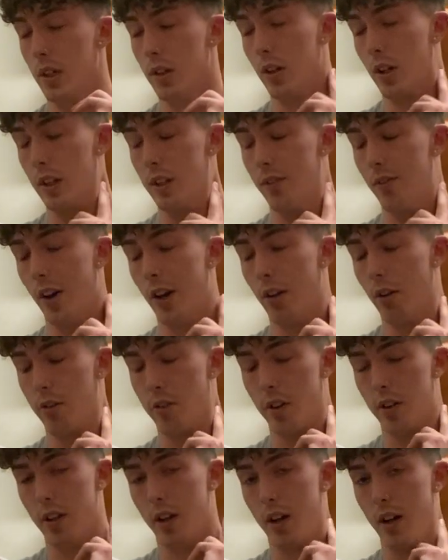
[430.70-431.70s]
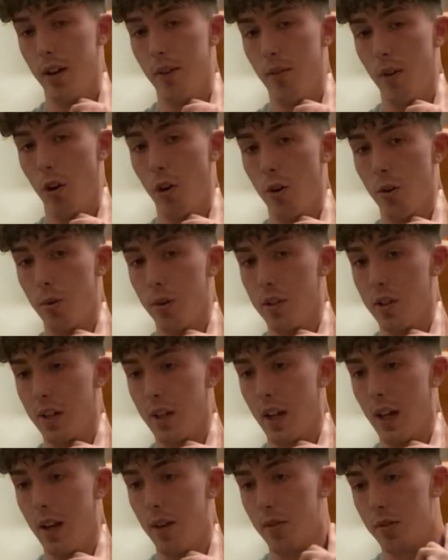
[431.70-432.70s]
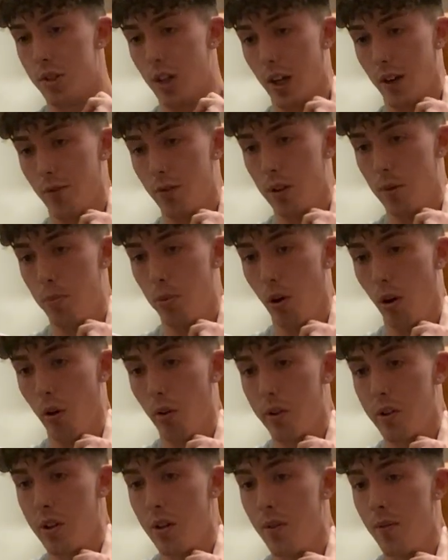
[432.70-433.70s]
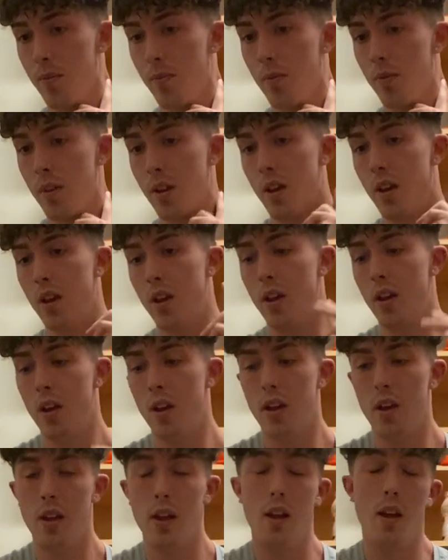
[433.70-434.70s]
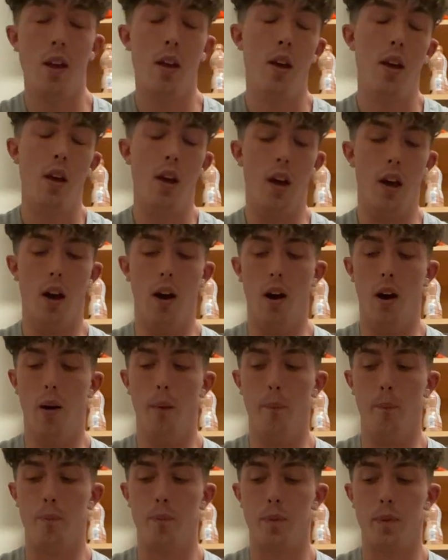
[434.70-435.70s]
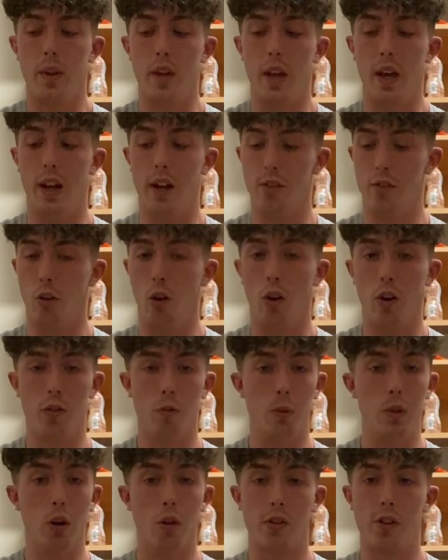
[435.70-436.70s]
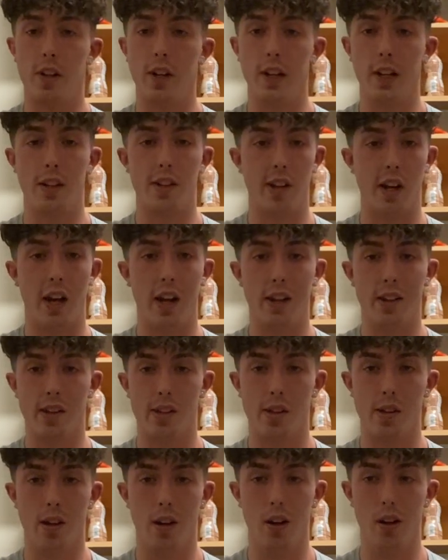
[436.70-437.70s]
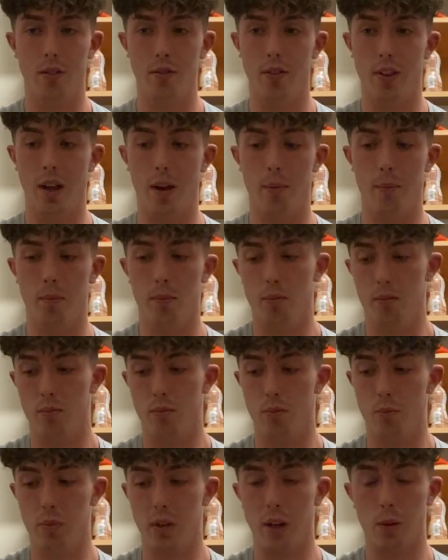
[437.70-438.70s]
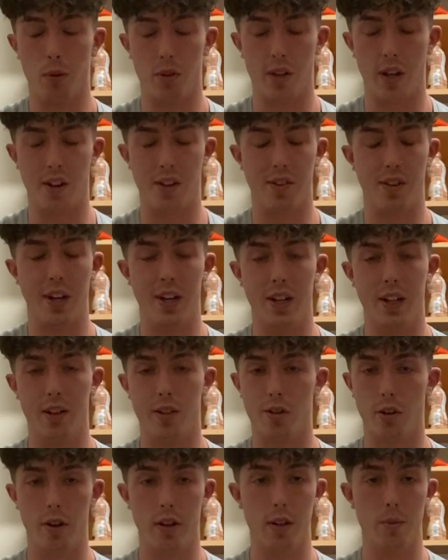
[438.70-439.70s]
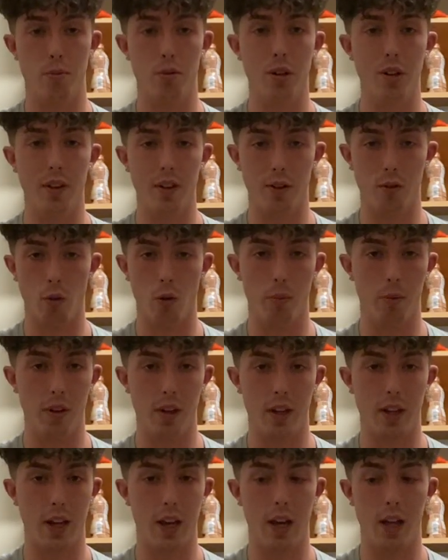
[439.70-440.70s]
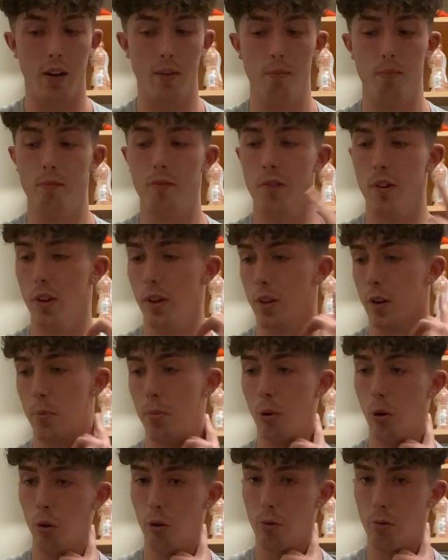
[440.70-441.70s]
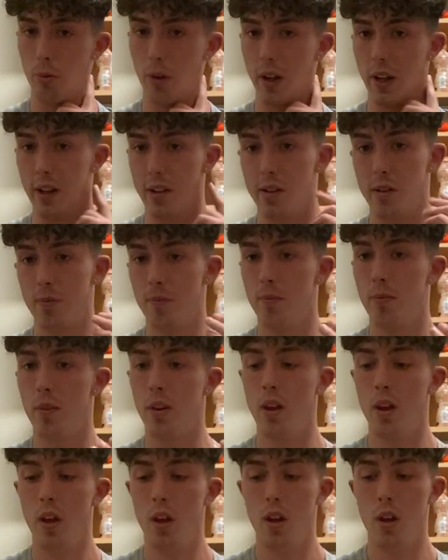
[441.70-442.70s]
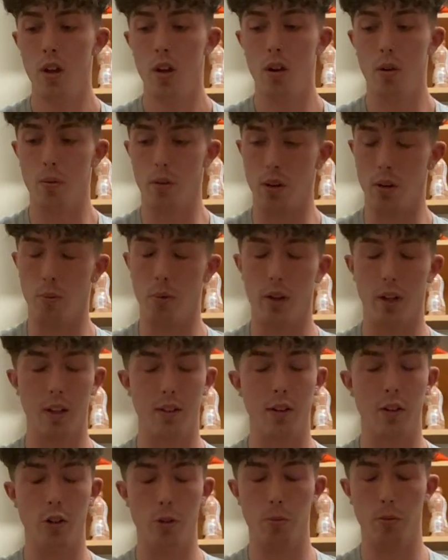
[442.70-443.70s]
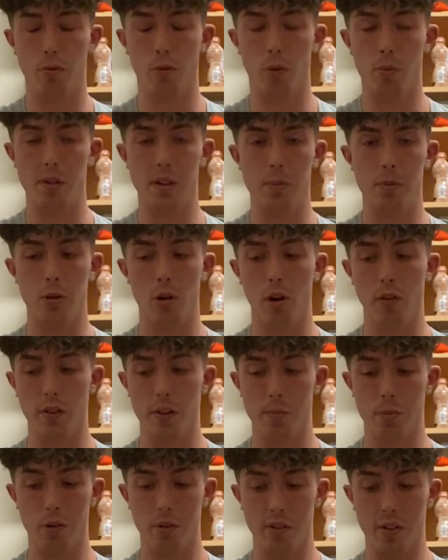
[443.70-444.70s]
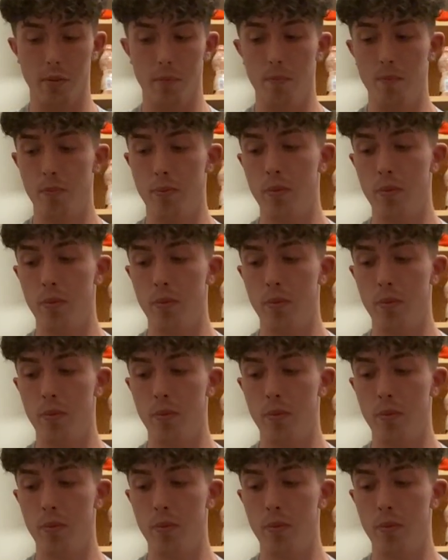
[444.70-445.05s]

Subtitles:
can look at the vitals on the arteries again, checking for the pulse. And as long as we don't see any signs of them being resuscitated, starting to breathe normally again, feeling their pulse raise, we're going to want to continue to perform CPR on this person.